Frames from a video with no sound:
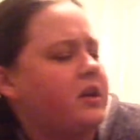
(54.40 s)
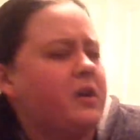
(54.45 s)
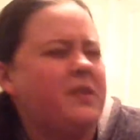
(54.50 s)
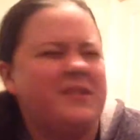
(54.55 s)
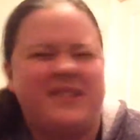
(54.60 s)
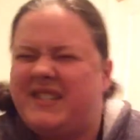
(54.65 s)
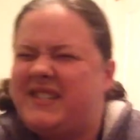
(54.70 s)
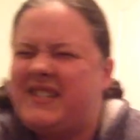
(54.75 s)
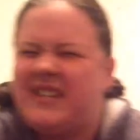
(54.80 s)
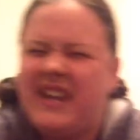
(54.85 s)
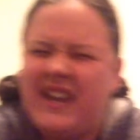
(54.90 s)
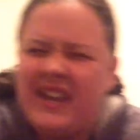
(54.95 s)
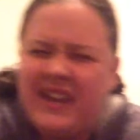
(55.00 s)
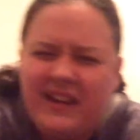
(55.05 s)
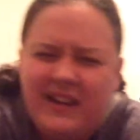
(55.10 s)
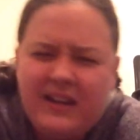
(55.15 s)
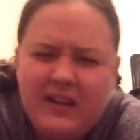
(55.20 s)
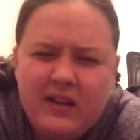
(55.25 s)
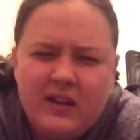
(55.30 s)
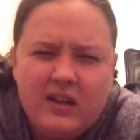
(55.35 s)
to go up to
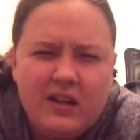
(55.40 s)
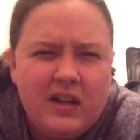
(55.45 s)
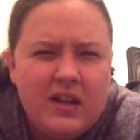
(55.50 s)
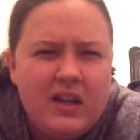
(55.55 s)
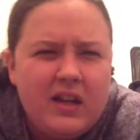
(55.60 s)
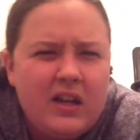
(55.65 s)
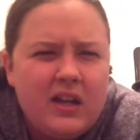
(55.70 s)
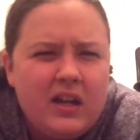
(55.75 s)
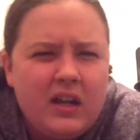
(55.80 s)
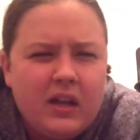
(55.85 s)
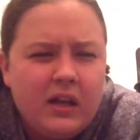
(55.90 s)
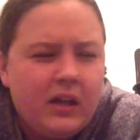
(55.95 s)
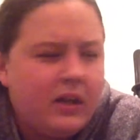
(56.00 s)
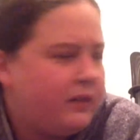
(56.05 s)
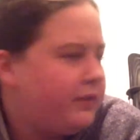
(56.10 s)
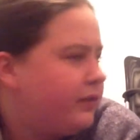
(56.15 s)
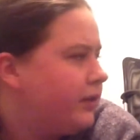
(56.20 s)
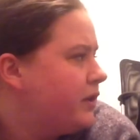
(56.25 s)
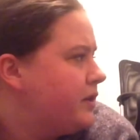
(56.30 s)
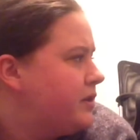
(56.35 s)
10, and I
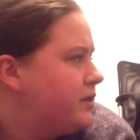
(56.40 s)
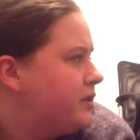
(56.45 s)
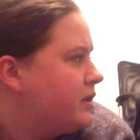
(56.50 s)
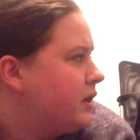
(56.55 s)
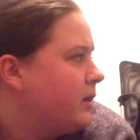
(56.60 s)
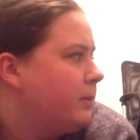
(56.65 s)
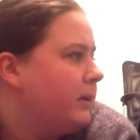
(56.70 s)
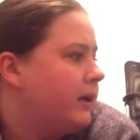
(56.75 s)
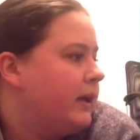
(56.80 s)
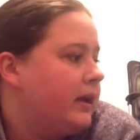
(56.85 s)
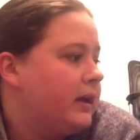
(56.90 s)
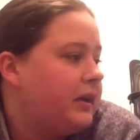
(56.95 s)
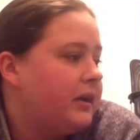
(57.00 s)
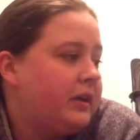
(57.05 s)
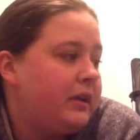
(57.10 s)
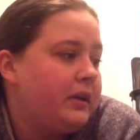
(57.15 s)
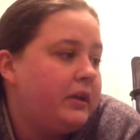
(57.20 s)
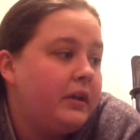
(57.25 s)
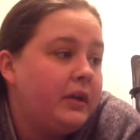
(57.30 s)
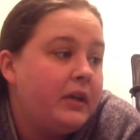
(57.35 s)
thought I'd stop there.
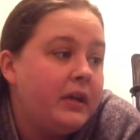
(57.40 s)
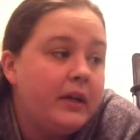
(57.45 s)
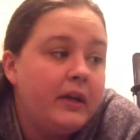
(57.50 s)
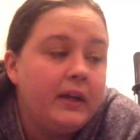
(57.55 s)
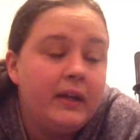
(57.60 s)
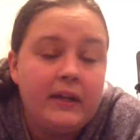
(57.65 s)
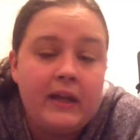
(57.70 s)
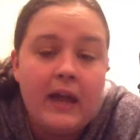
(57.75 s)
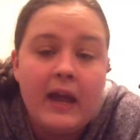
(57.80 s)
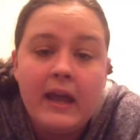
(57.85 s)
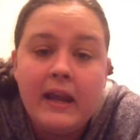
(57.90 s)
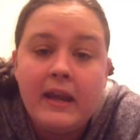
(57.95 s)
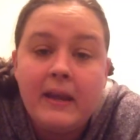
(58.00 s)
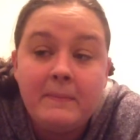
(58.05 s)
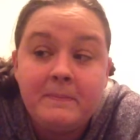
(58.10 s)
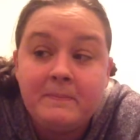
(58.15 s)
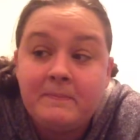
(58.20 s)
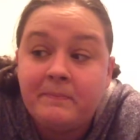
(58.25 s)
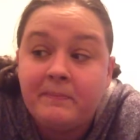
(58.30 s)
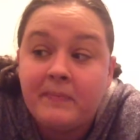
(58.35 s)

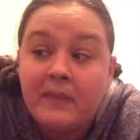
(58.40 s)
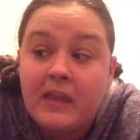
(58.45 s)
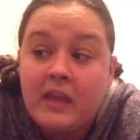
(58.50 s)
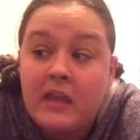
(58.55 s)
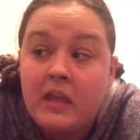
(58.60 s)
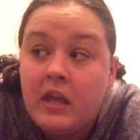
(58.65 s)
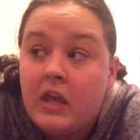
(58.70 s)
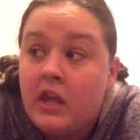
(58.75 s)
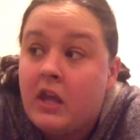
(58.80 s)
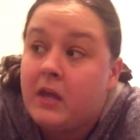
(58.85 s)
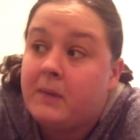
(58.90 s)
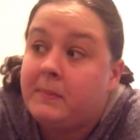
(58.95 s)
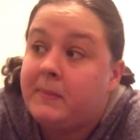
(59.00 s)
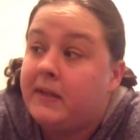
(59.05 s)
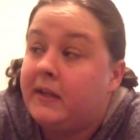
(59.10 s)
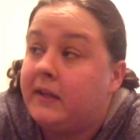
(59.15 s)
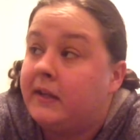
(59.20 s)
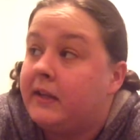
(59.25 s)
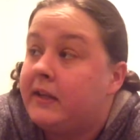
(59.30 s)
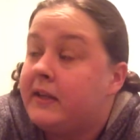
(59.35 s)
Again,
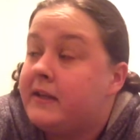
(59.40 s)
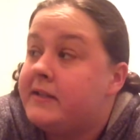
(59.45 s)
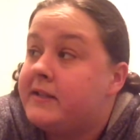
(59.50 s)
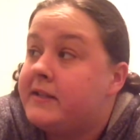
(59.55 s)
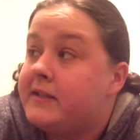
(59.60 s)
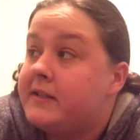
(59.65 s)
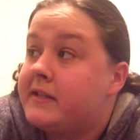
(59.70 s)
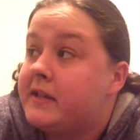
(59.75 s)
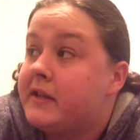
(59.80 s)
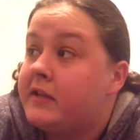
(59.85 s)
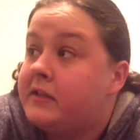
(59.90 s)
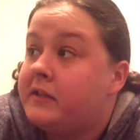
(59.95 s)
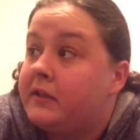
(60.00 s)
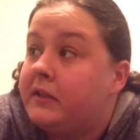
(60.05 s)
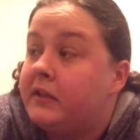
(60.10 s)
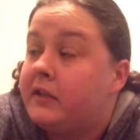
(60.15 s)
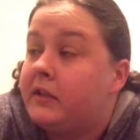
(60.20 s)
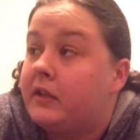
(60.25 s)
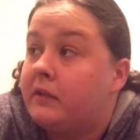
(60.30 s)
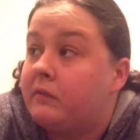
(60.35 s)
being a lazy sod,
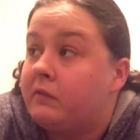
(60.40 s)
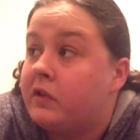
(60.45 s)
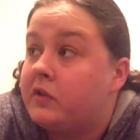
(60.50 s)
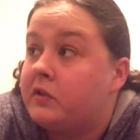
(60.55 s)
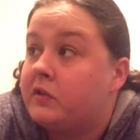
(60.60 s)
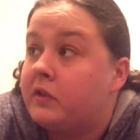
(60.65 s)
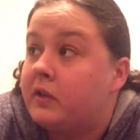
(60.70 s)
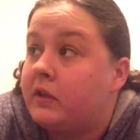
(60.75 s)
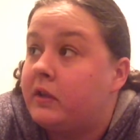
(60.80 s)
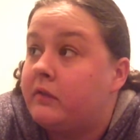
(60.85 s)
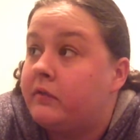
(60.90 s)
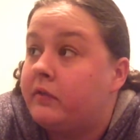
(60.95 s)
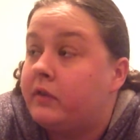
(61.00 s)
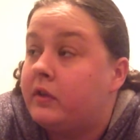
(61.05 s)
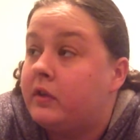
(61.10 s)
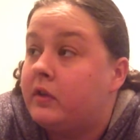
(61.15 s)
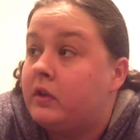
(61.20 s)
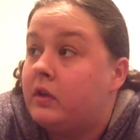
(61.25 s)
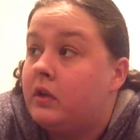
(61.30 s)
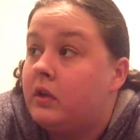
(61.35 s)
I've not done
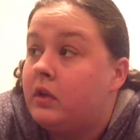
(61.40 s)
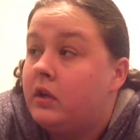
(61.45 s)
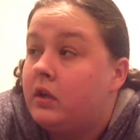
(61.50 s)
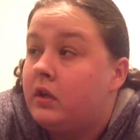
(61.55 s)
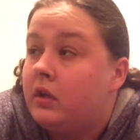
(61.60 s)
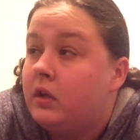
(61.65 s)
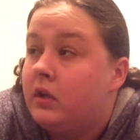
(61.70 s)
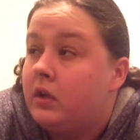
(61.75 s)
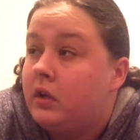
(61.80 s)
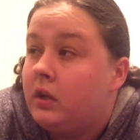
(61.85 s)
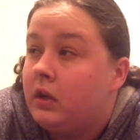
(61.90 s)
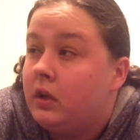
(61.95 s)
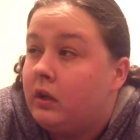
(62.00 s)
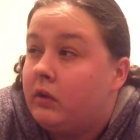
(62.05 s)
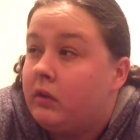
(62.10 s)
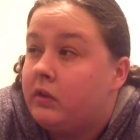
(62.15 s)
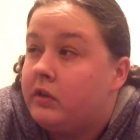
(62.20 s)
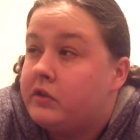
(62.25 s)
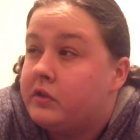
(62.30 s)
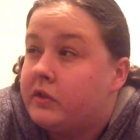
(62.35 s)
anything.
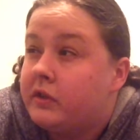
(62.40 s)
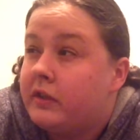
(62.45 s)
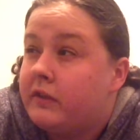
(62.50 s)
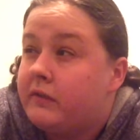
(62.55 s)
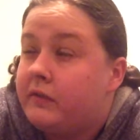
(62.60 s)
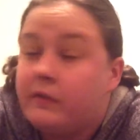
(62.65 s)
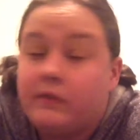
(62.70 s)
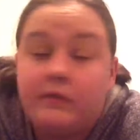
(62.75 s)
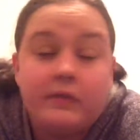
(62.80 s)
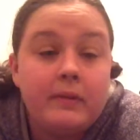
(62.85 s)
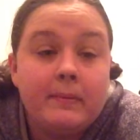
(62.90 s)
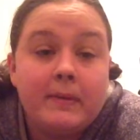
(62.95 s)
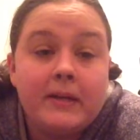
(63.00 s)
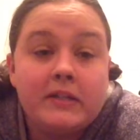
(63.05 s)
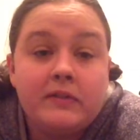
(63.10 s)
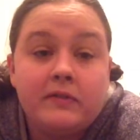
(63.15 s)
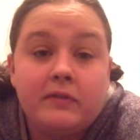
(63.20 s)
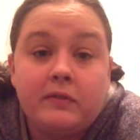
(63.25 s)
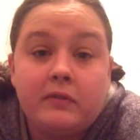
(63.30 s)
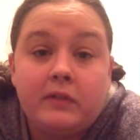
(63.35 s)
I've not done anything for the
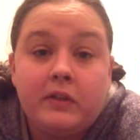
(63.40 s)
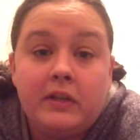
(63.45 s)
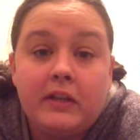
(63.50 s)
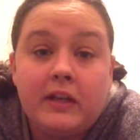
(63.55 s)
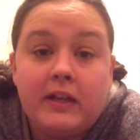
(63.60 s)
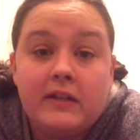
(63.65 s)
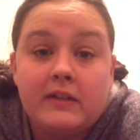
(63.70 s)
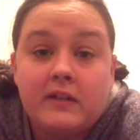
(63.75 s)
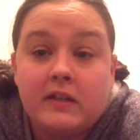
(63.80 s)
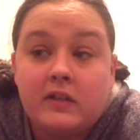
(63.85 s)
past 3 days,